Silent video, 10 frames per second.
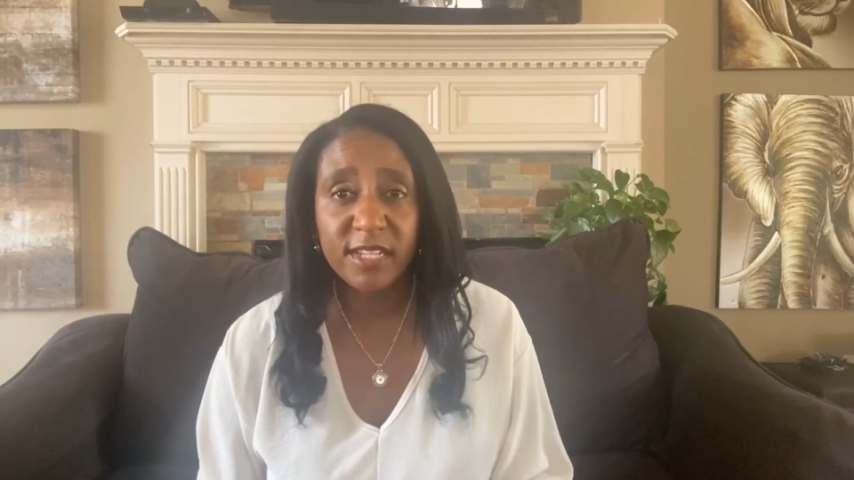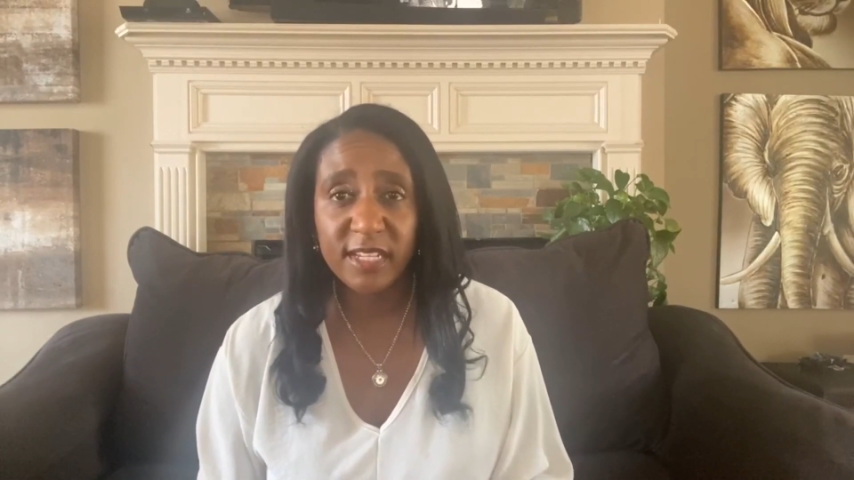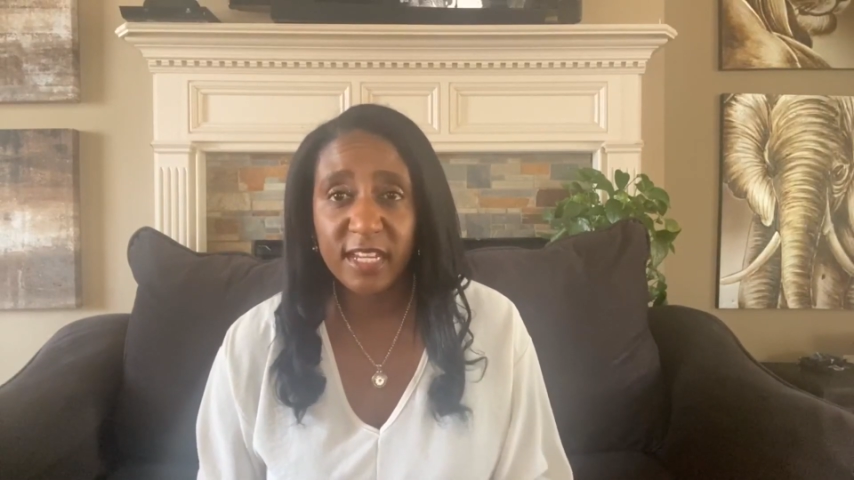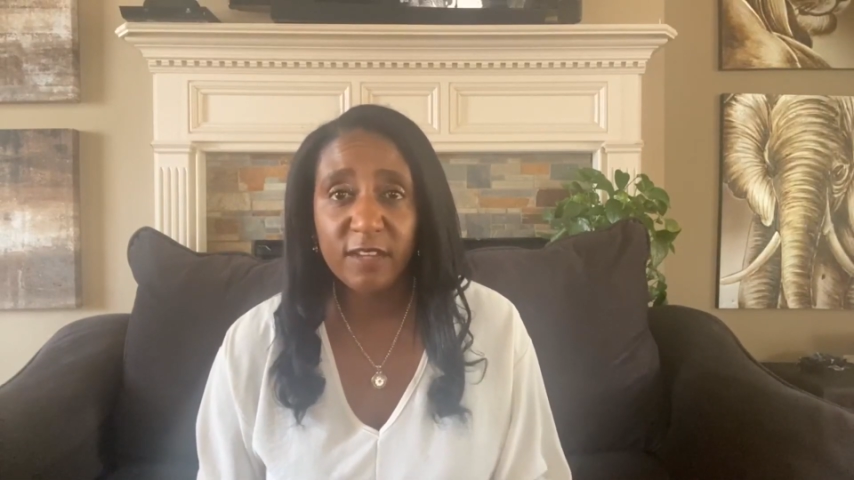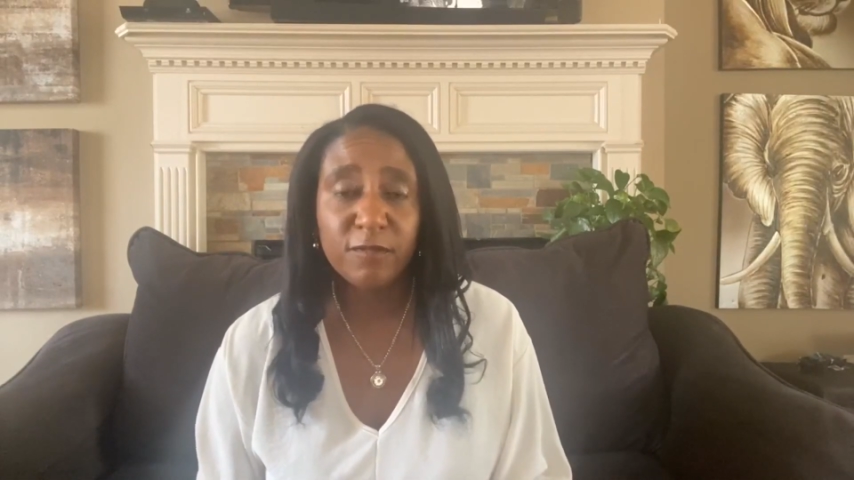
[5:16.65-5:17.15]
the
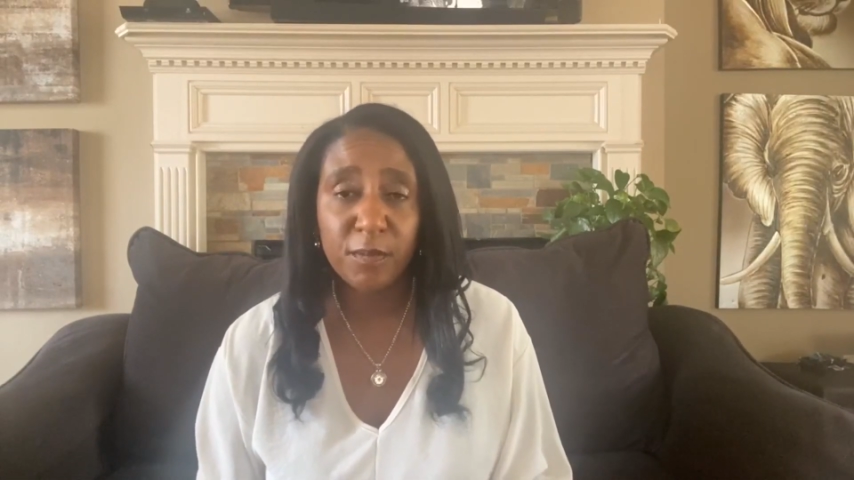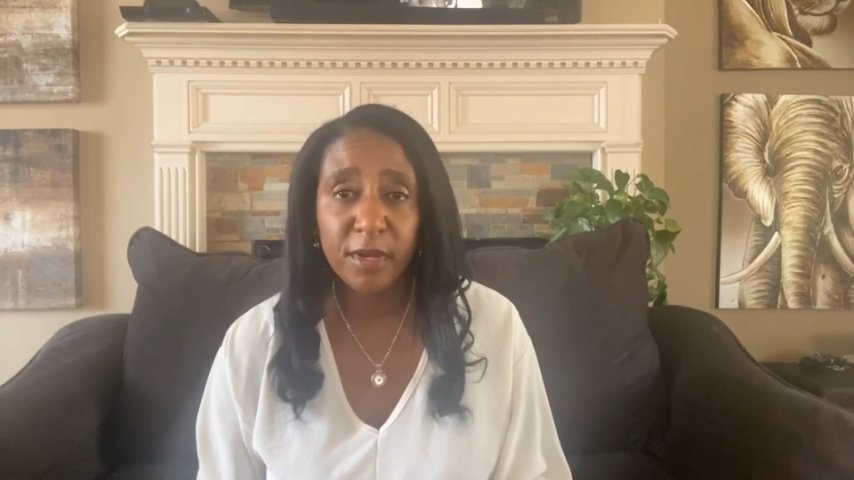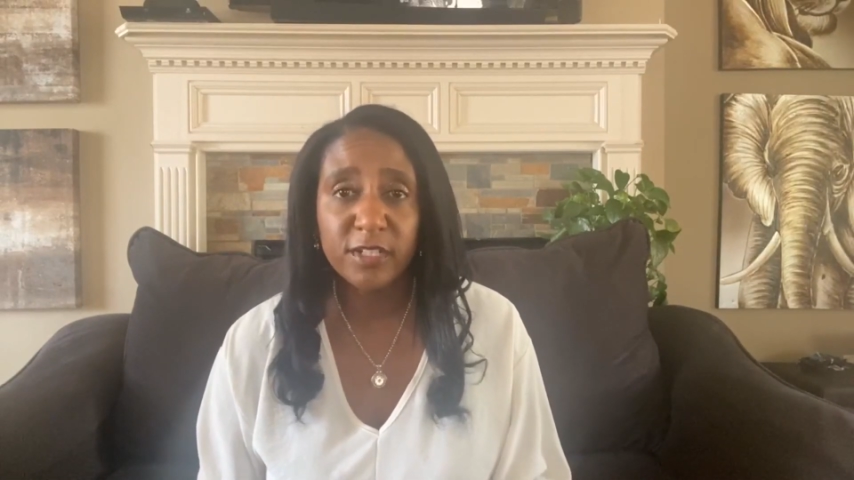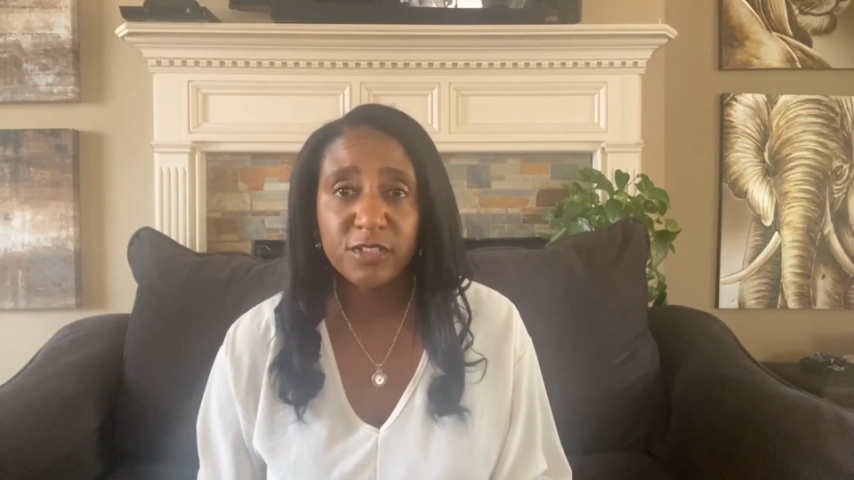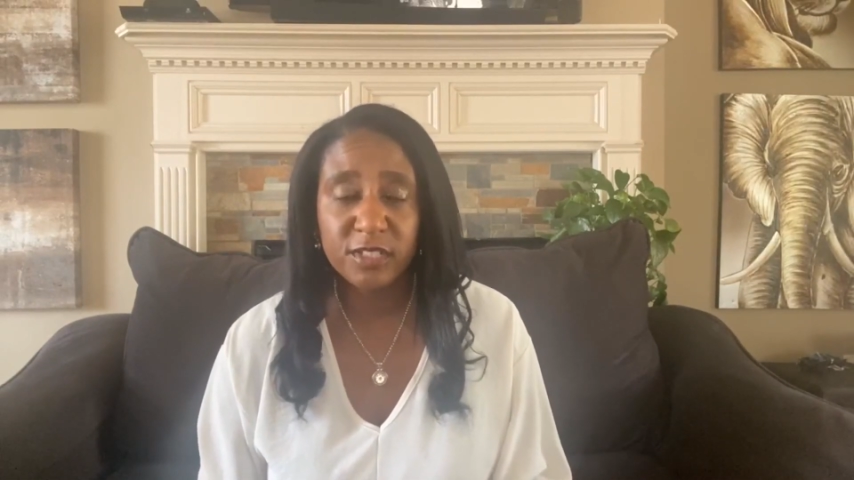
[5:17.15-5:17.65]
need for
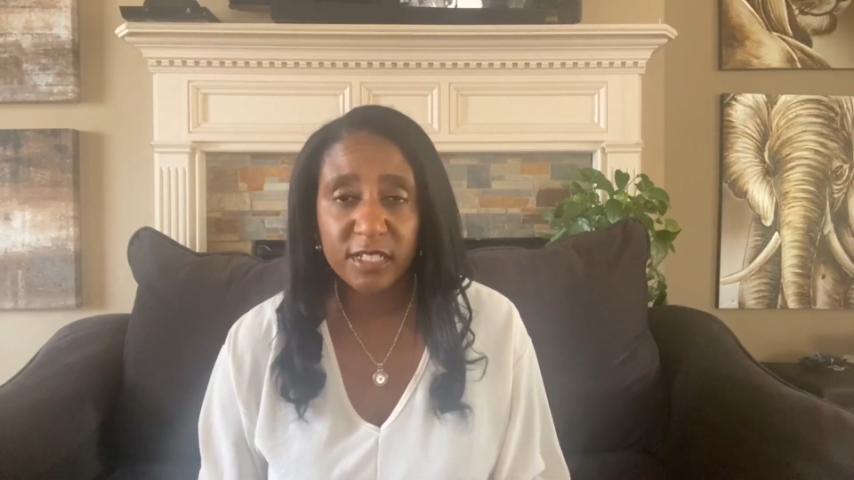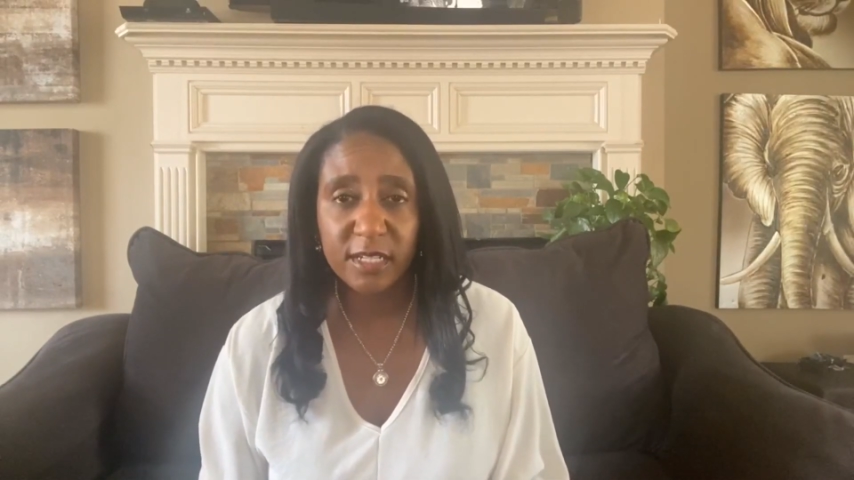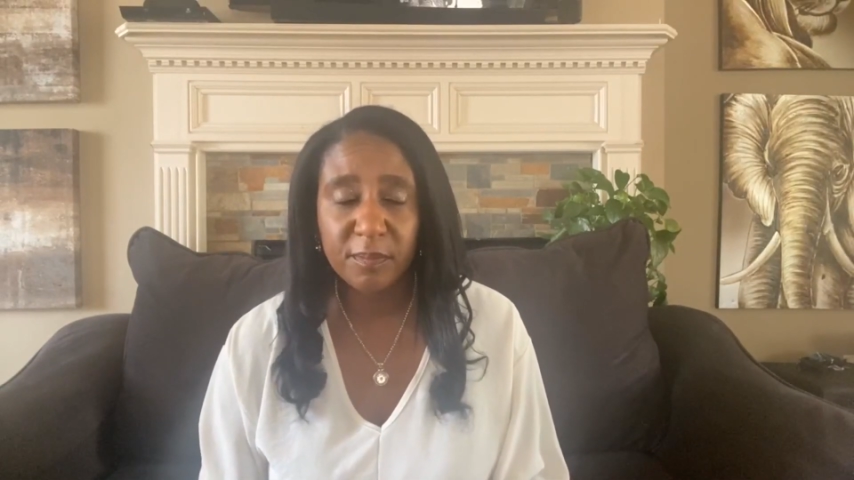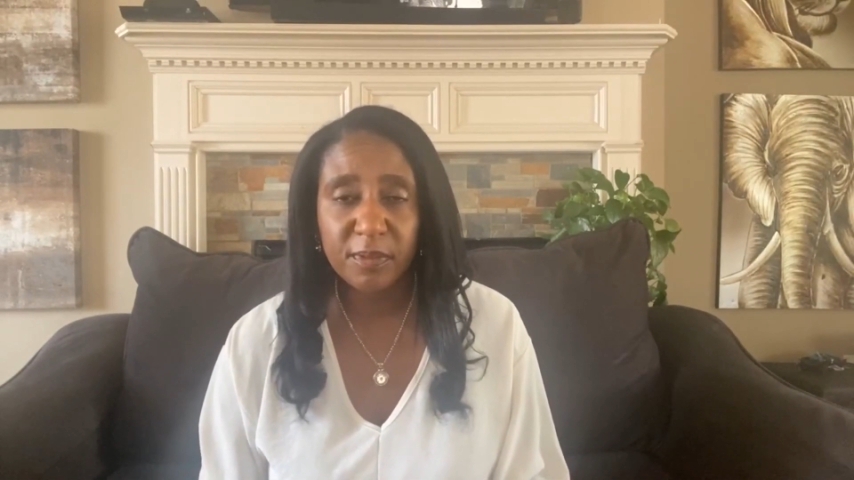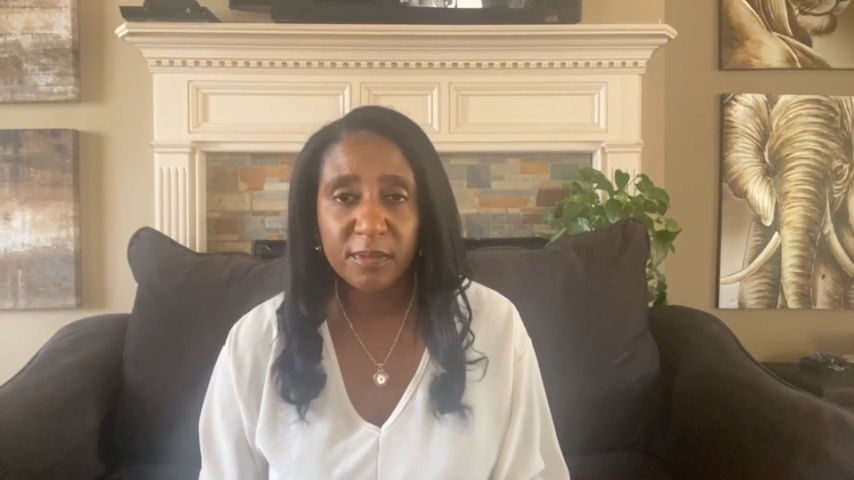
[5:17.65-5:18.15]
much sleep.